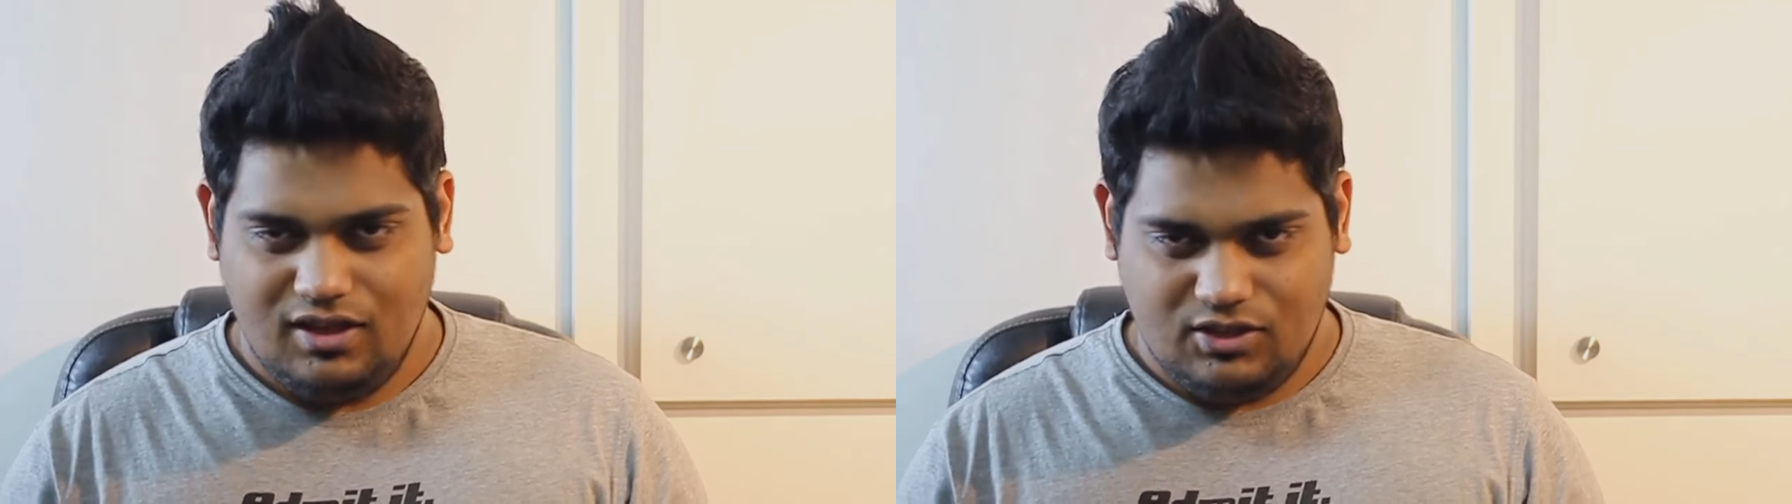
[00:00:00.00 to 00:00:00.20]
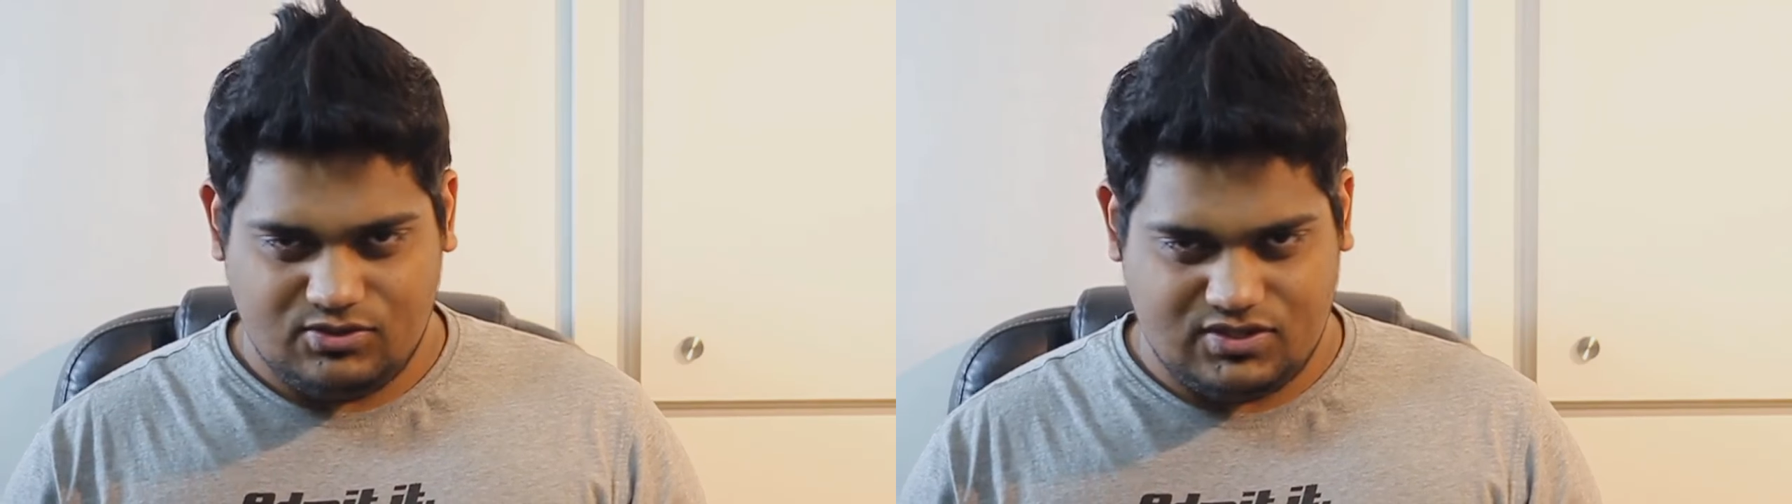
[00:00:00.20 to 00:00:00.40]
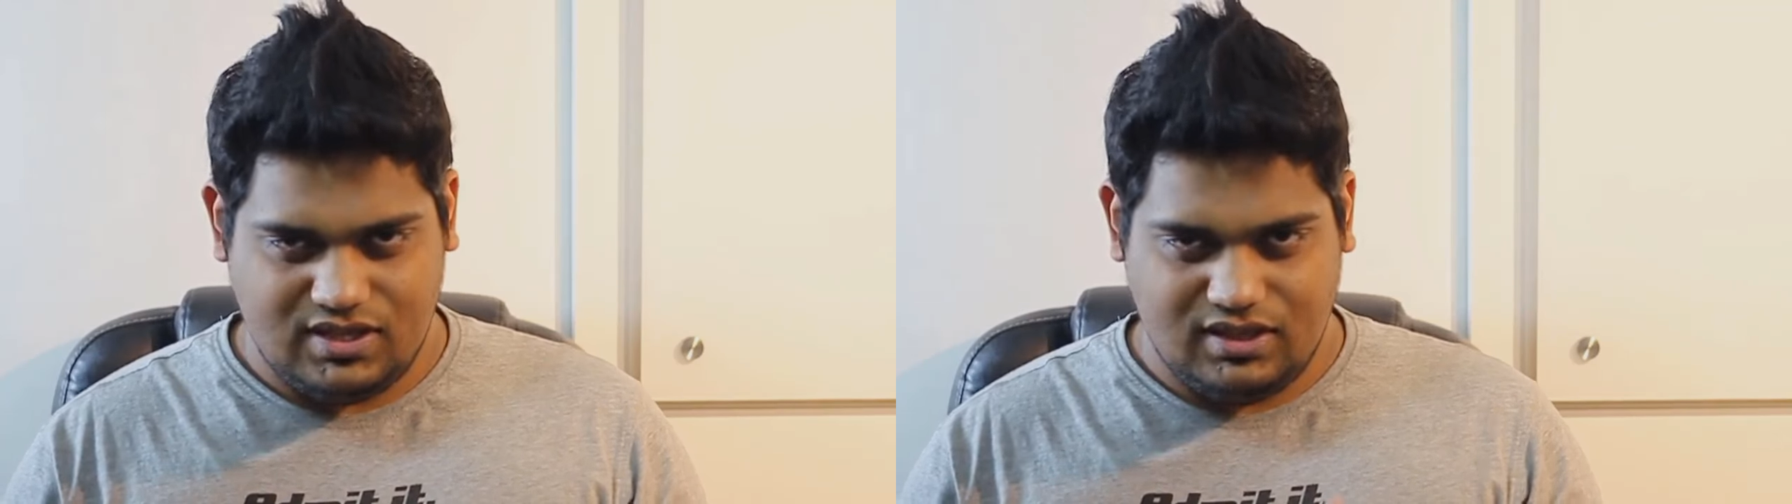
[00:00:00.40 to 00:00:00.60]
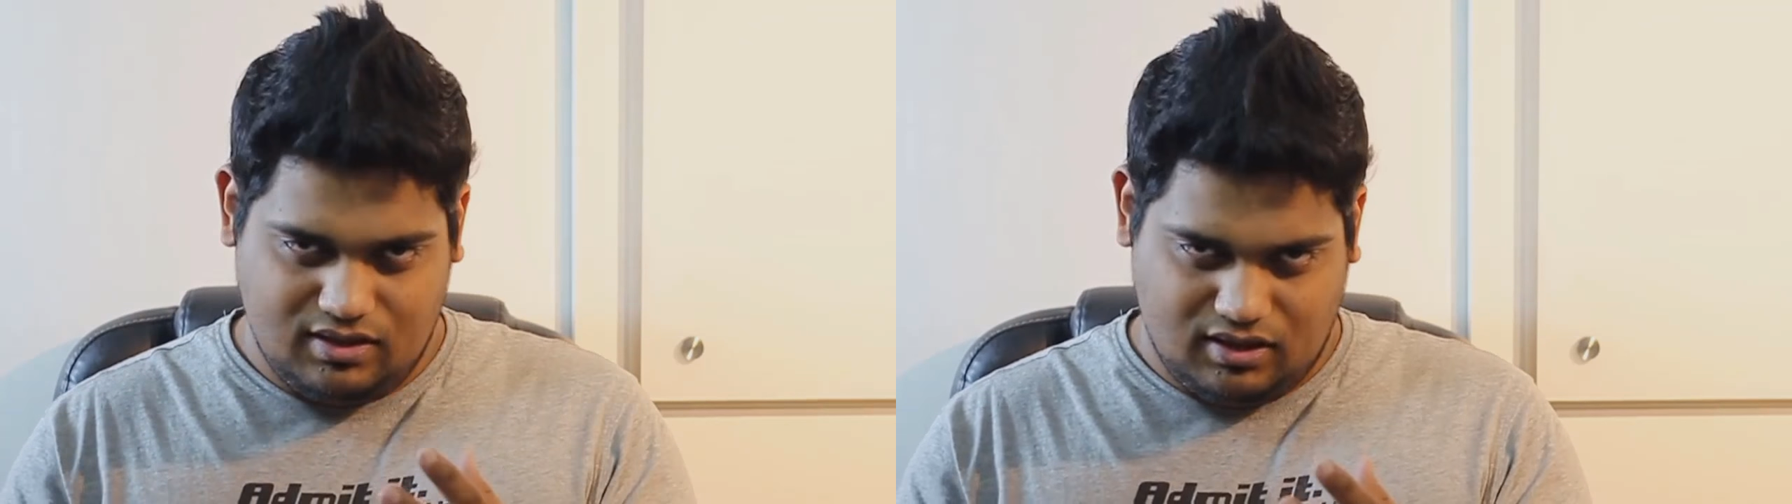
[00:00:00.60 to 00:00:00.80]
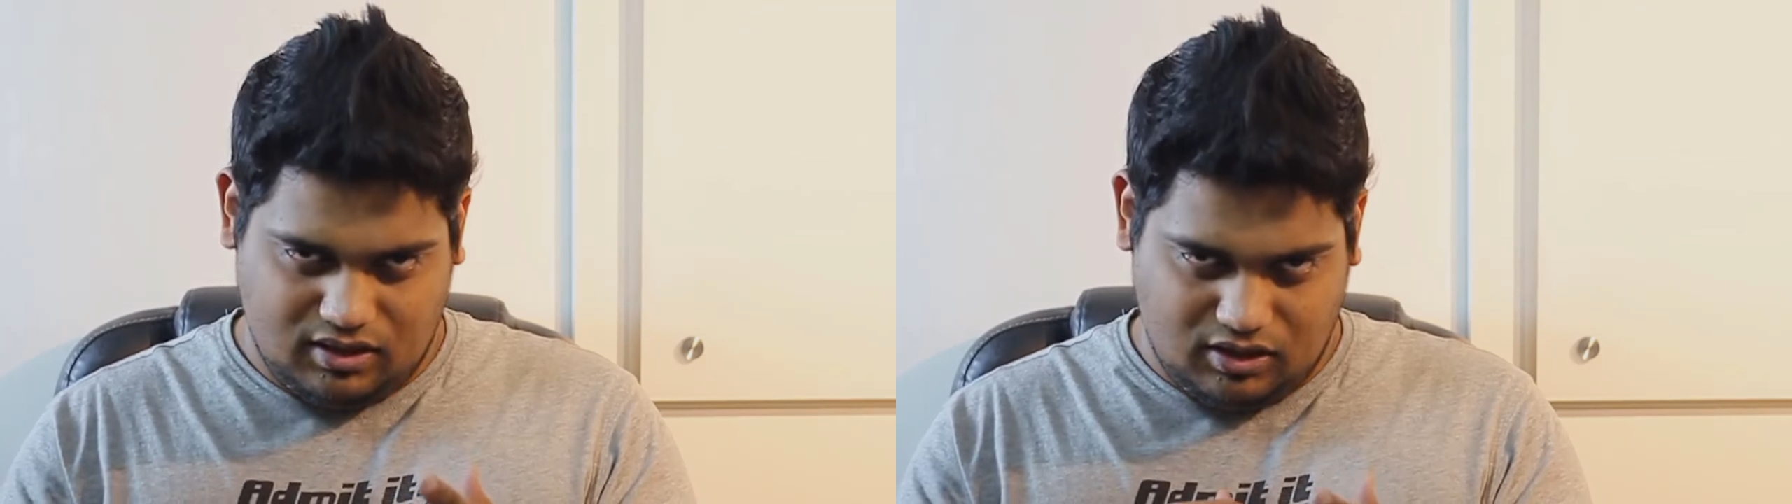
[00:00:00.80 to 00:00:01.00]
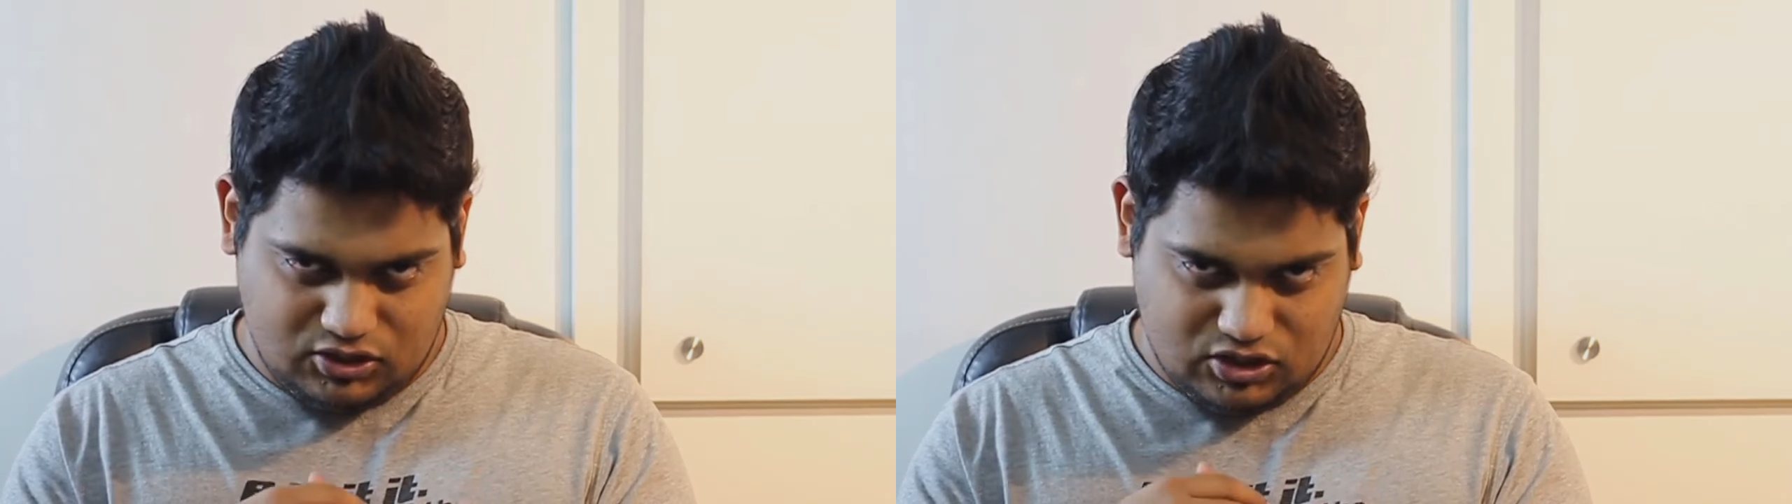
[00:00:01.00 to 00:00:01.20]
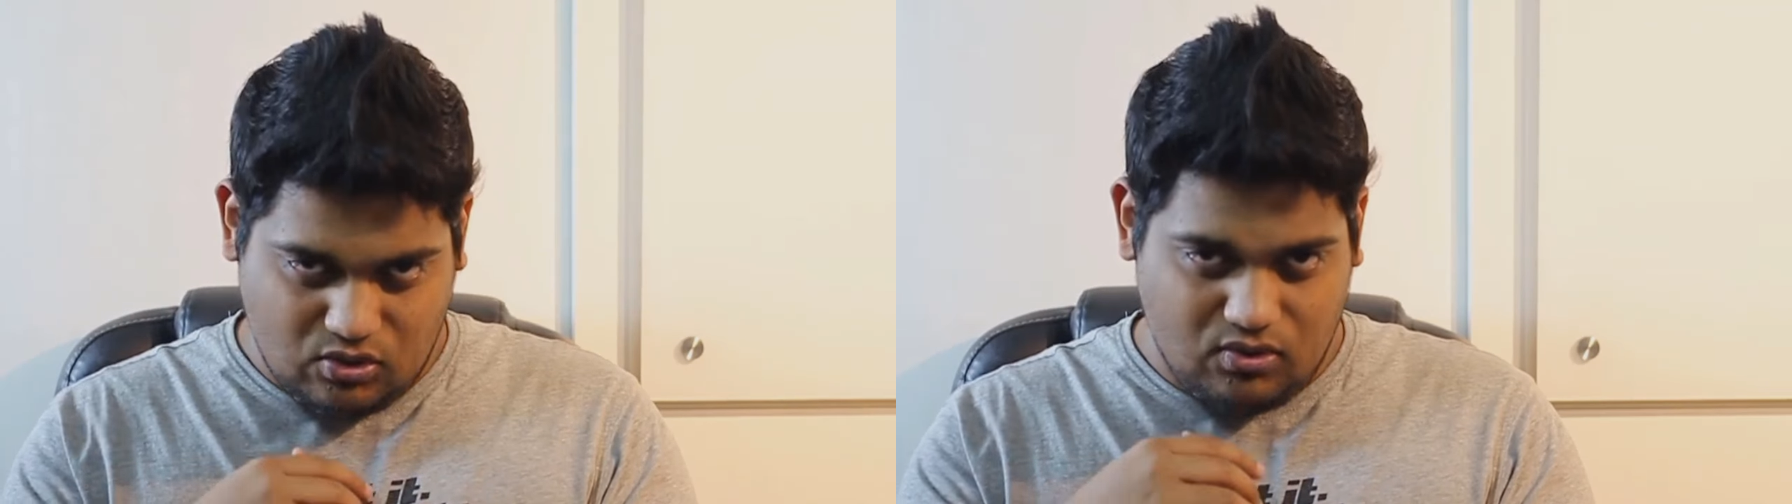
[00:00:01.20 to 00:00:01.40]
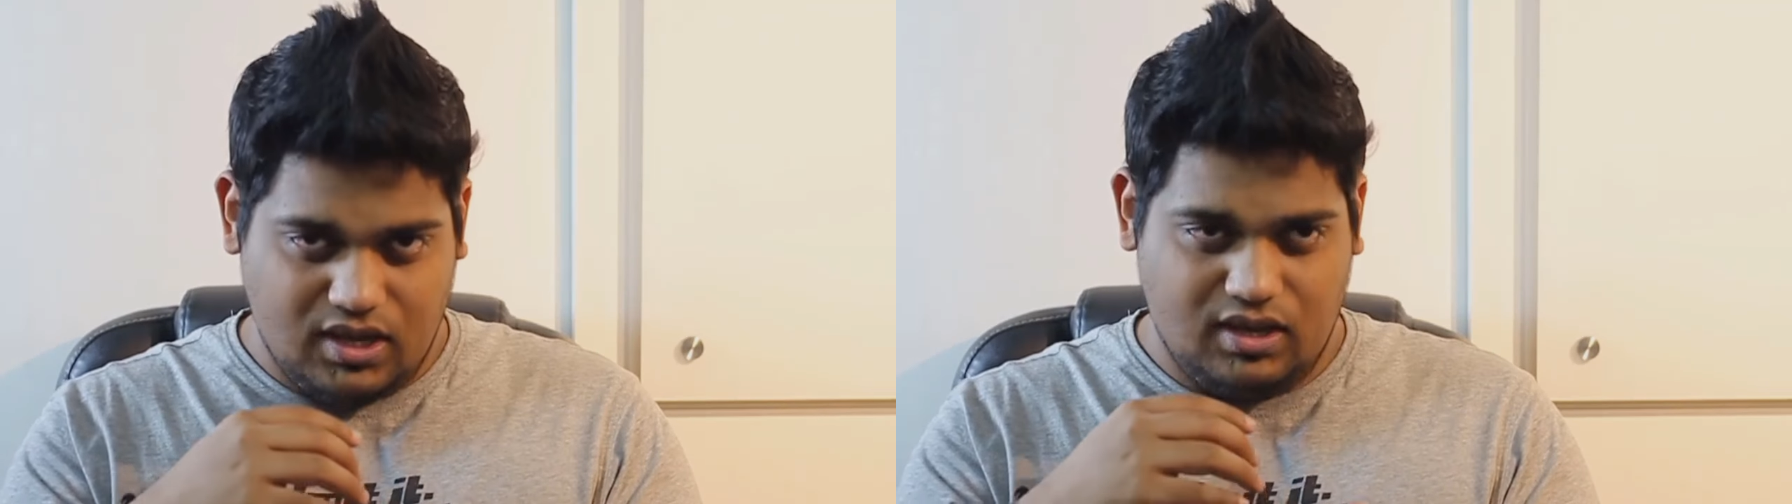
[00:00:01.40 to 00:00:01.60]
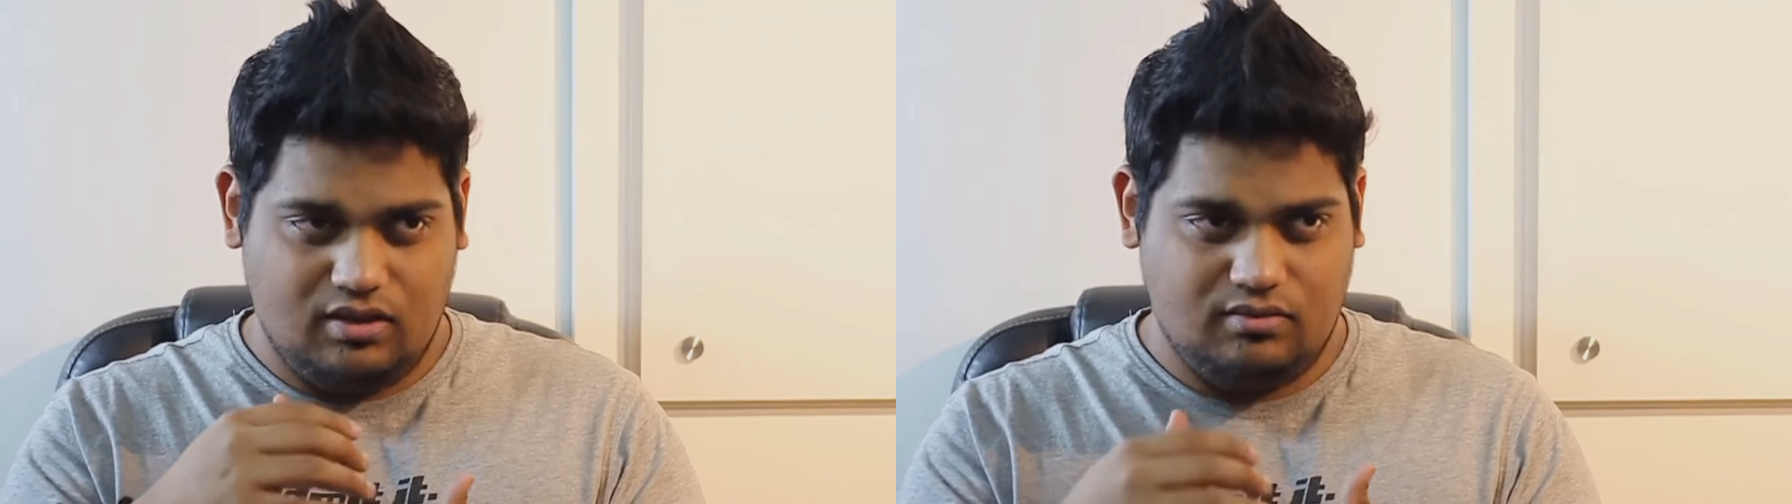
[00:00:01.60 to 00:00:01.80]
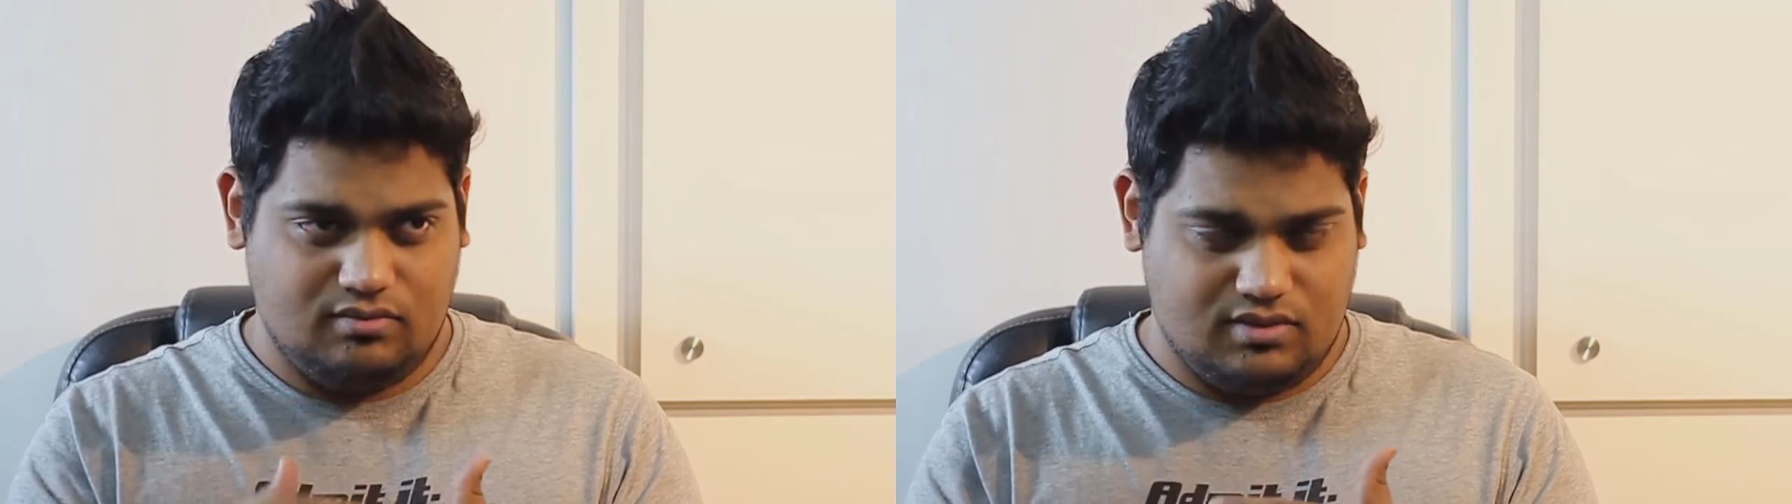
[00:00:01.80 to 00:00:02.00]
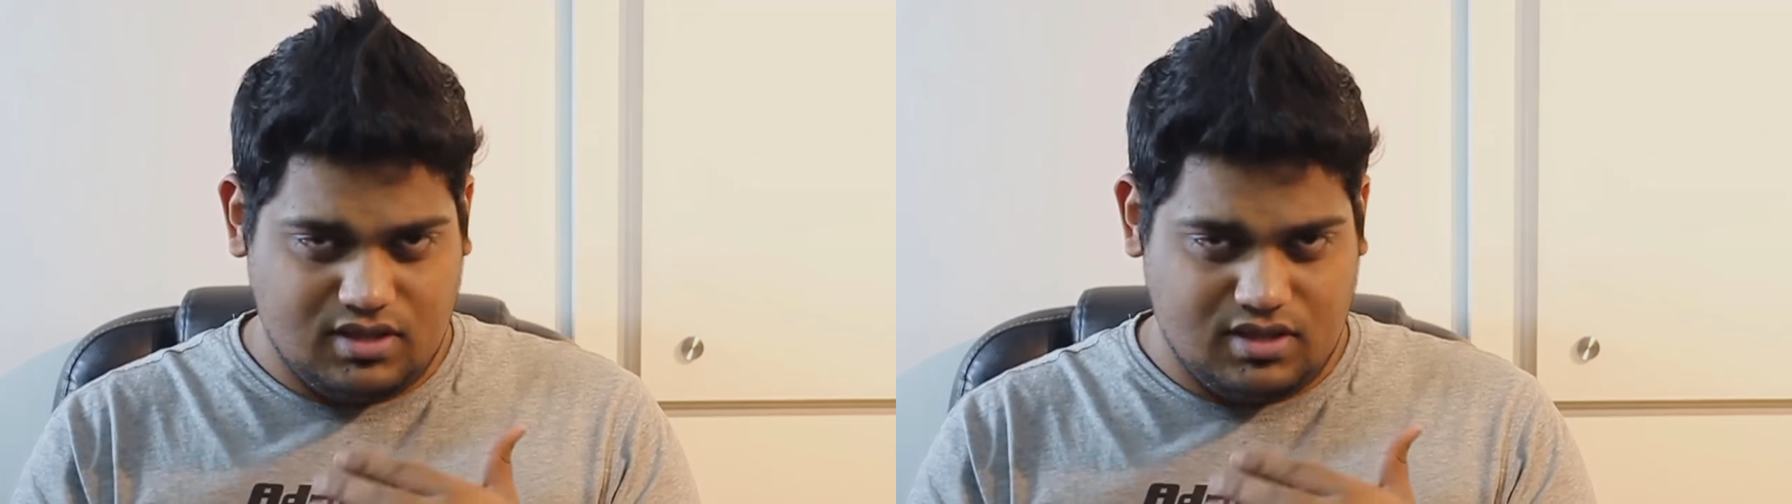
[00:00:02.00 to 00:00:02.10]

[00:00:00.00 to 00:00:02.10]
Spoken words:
you see the story